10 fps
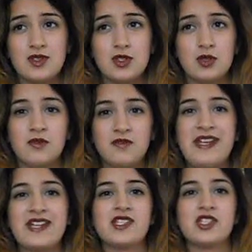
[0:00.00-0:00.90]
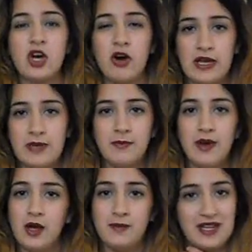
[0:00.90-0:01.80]
sort of fixed time
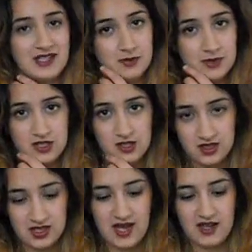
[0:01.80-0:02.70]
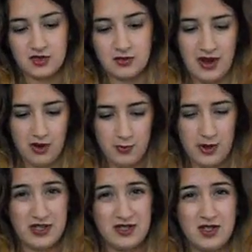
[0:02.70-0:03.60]
exhibitions there as well,
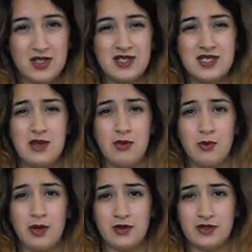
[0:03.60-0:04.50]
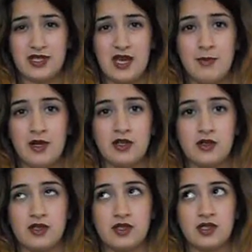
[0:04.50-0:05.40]
but I couldn't see one while I was there
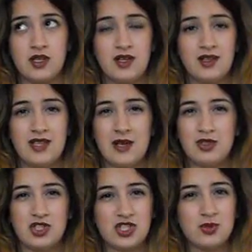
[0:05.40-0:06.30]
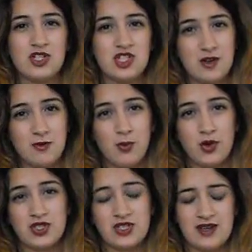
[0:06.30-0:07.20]
because they were just switching it from
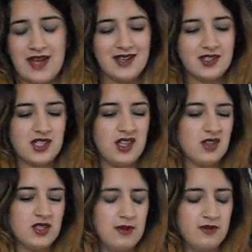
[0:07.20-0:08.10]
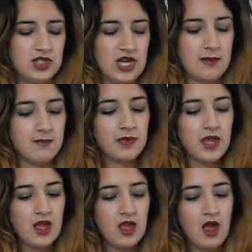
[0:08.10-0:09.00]
one to the next, so that was a bit of a shame.
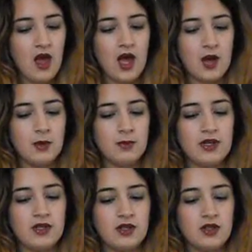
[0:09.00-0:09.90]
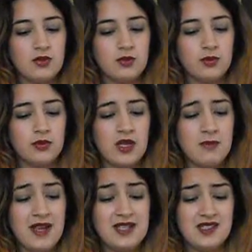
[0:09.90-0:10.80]
But the
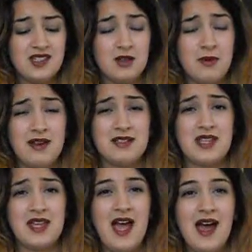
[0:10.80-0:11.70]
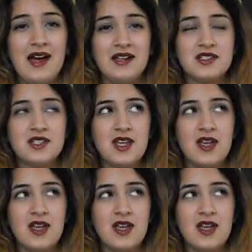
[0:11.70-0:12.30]
amazing thing about it is they had